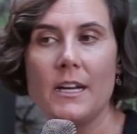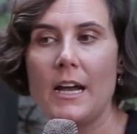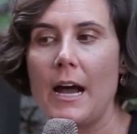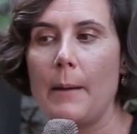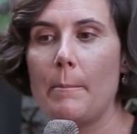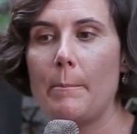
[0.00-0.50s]

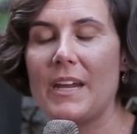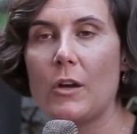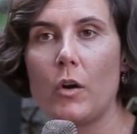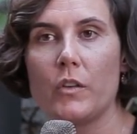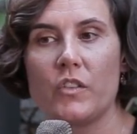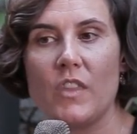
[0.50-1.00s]
um,
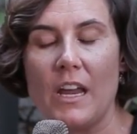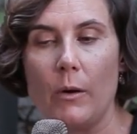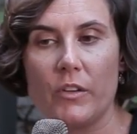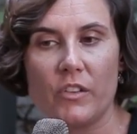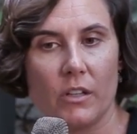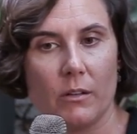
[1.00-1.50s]
because there
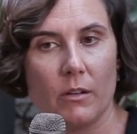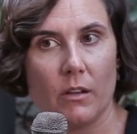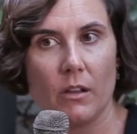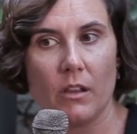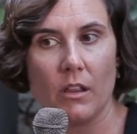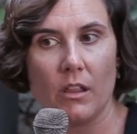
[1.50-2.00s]
is a
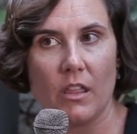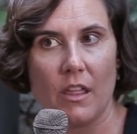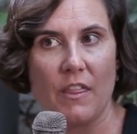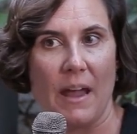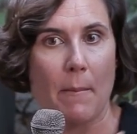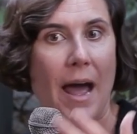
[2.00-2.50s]

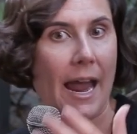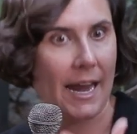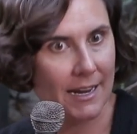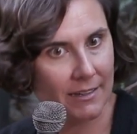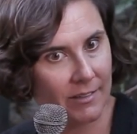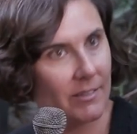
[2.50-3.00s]
they
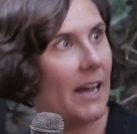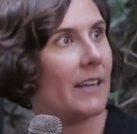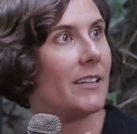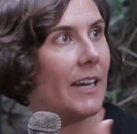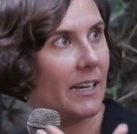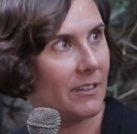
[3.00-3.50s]
may start
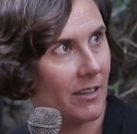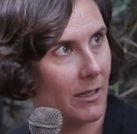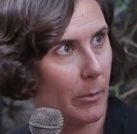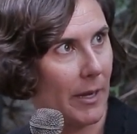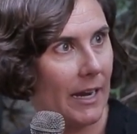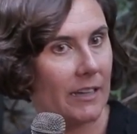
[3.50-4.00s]
to get into the
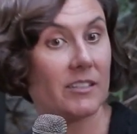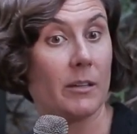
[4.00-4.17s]
debates,